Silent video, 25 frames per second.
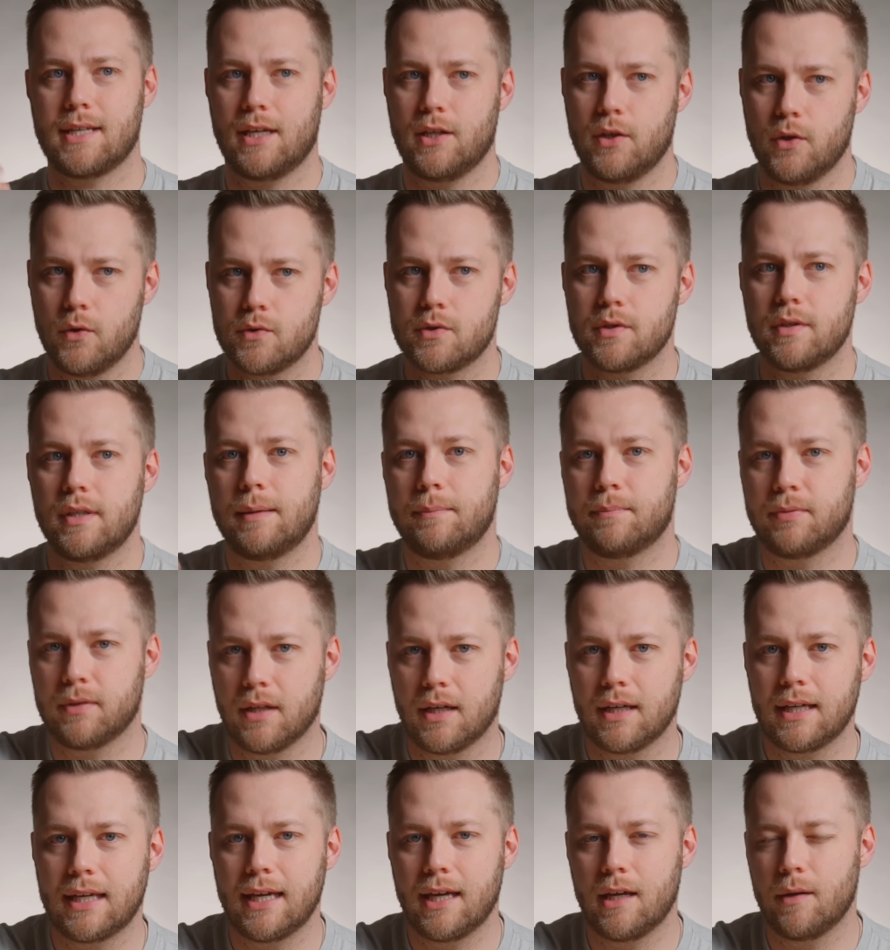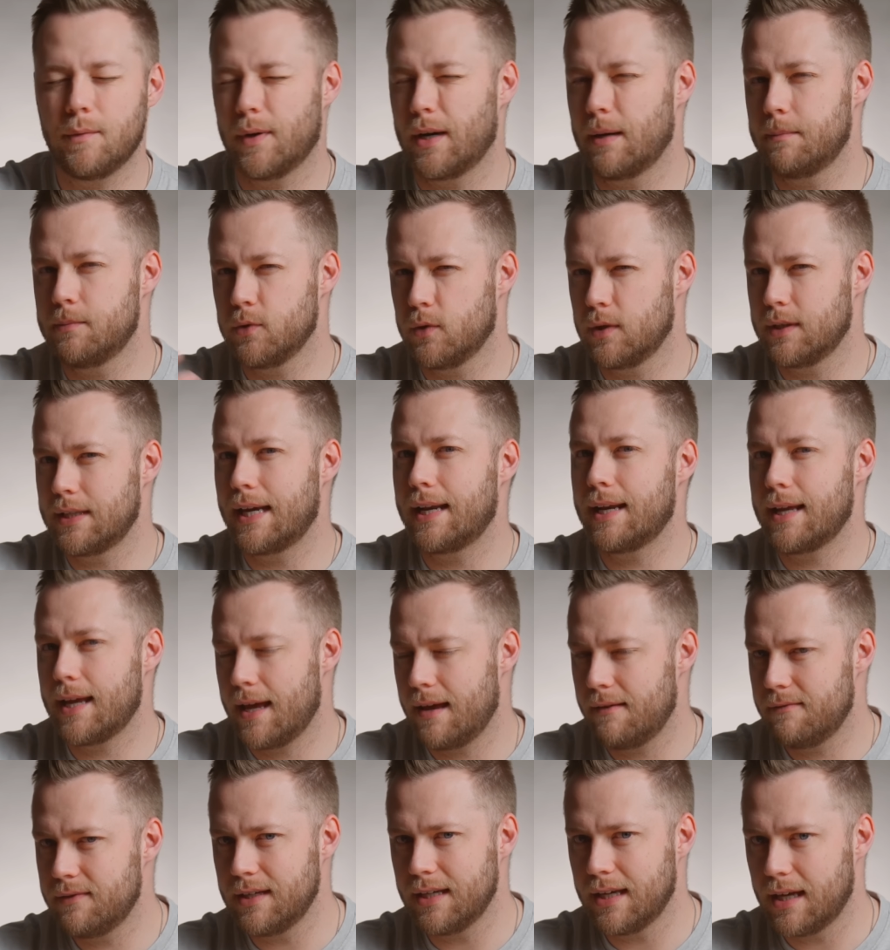I usually plug in when I'm doing that
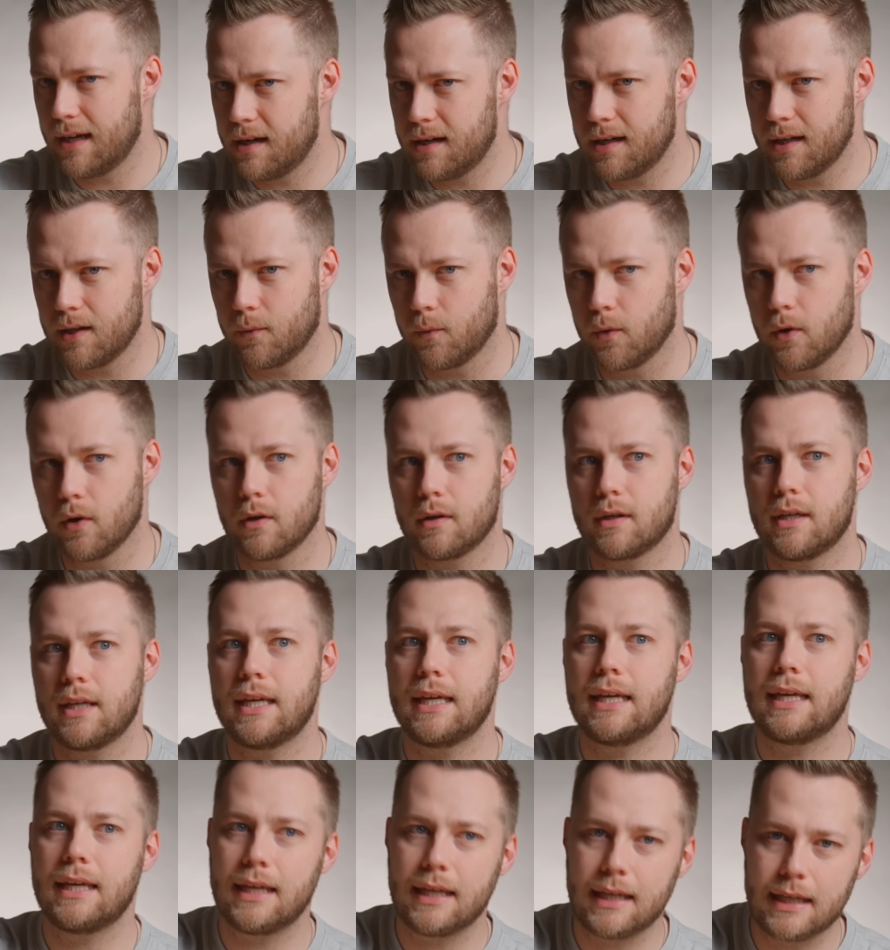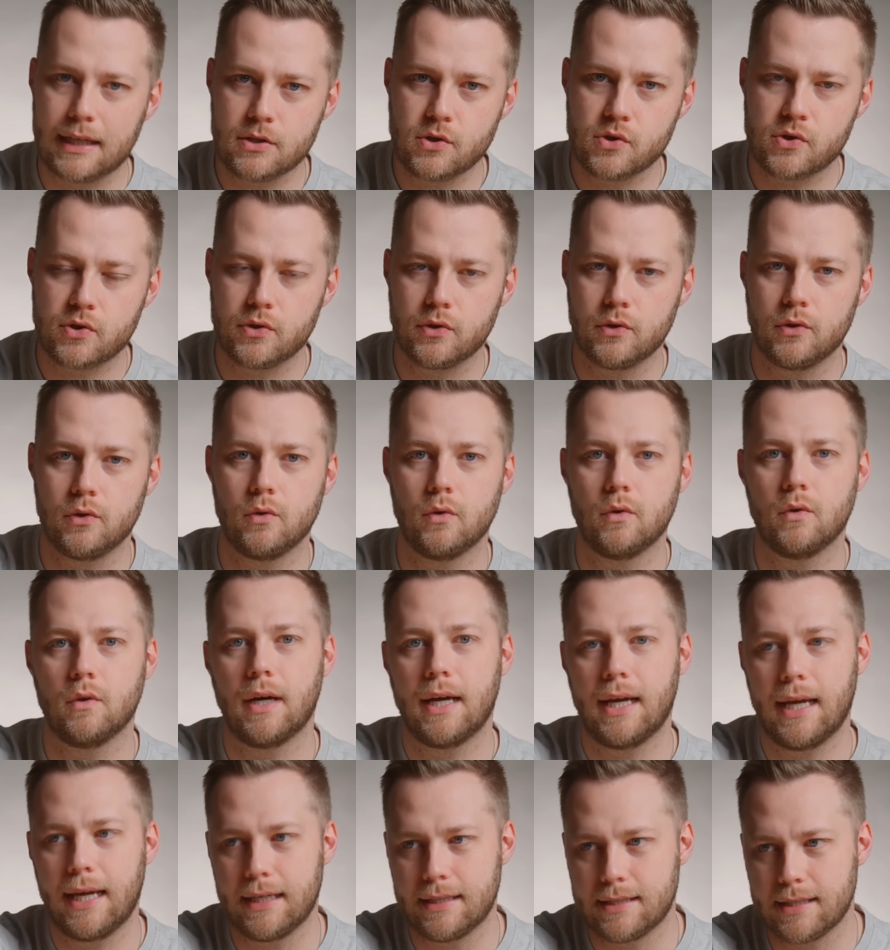heavy editing work
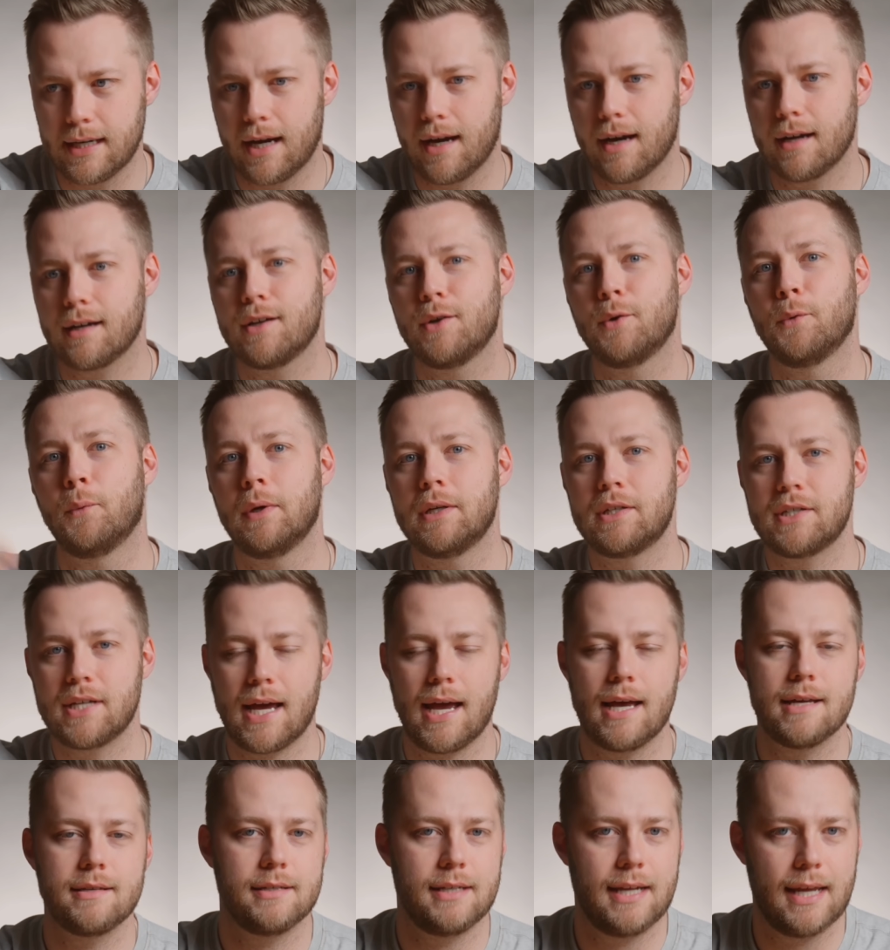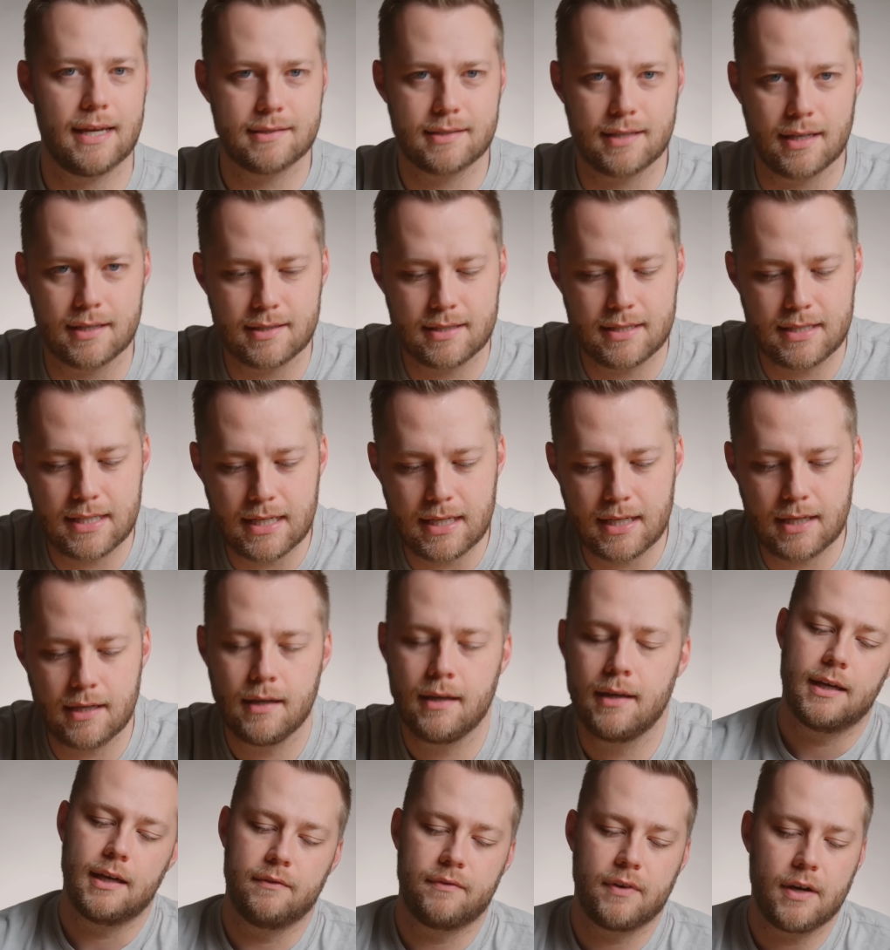into a dock which has an SSD.
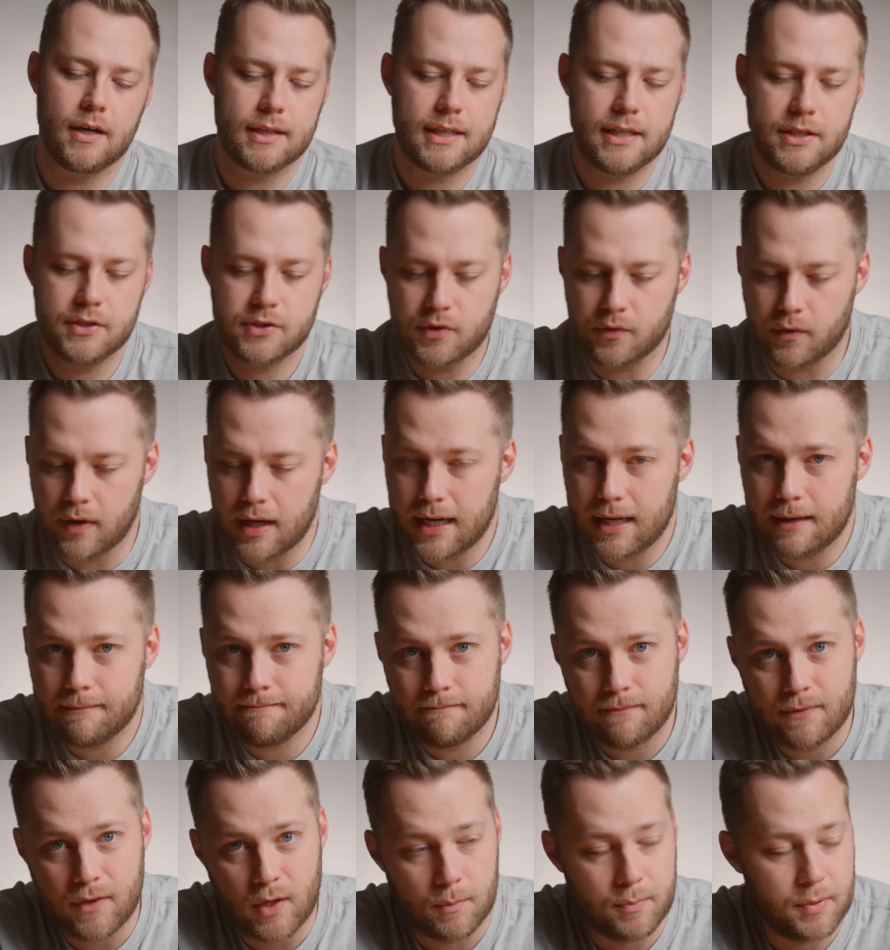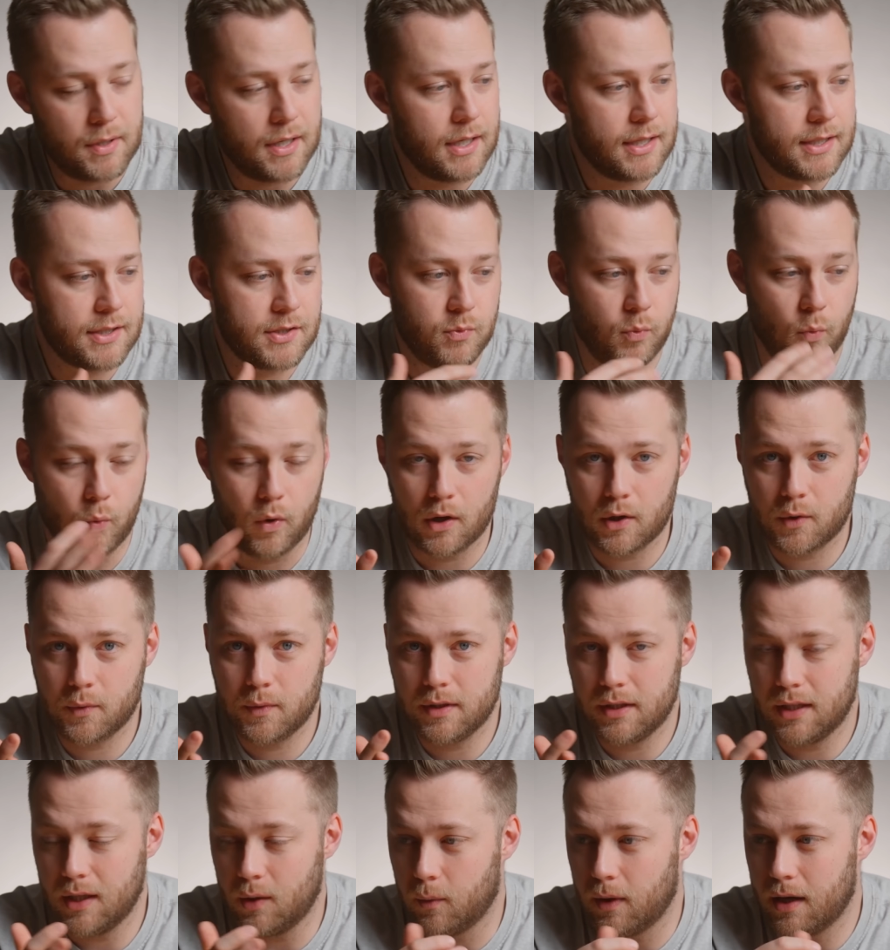iVANKY's great, their products work
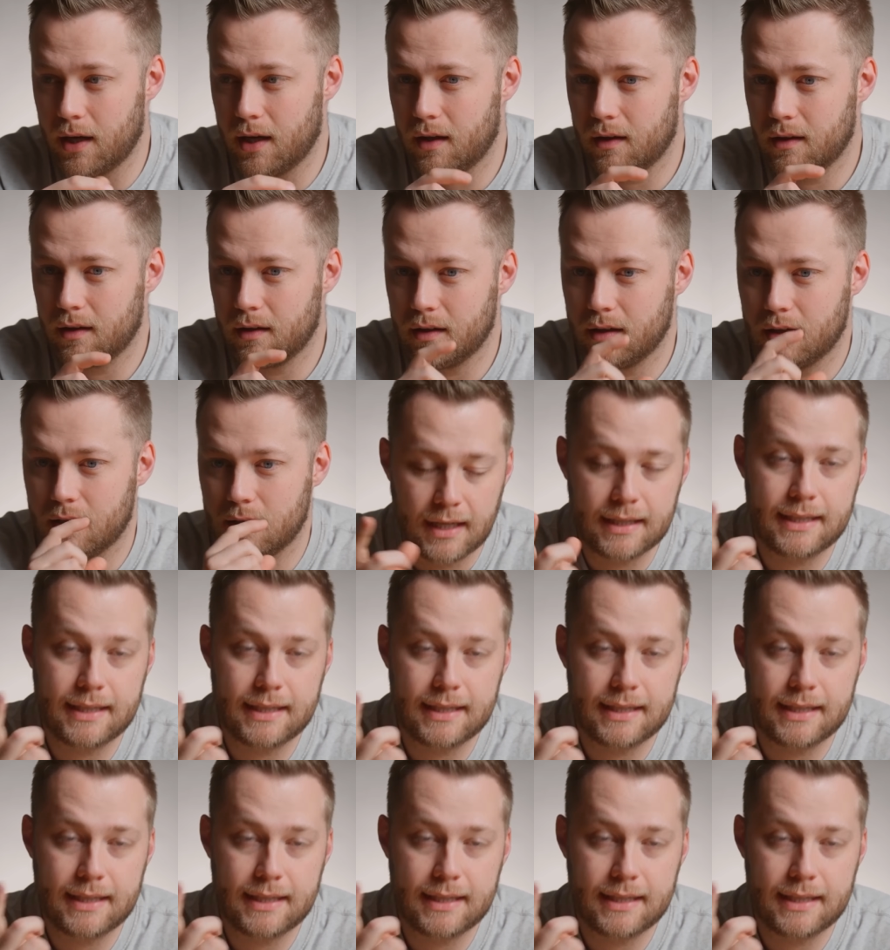really well.